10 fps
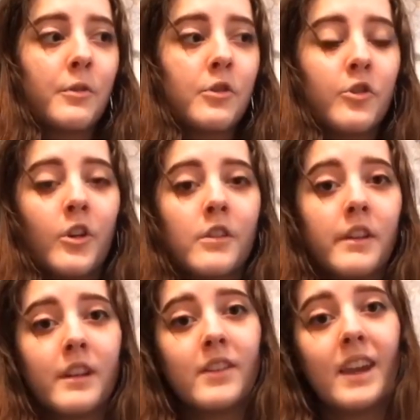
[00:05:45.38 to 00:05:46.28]

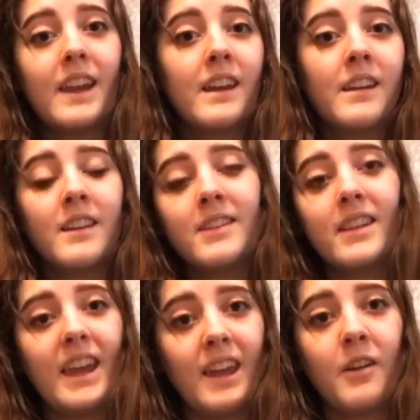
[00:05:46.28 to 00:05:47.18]
struggling day in and
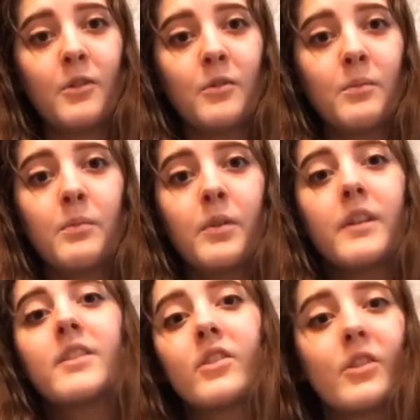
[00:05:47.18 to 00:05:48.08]
day out, but
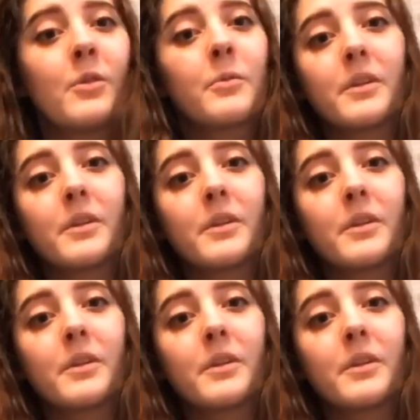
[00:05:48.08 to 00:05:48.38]
it's still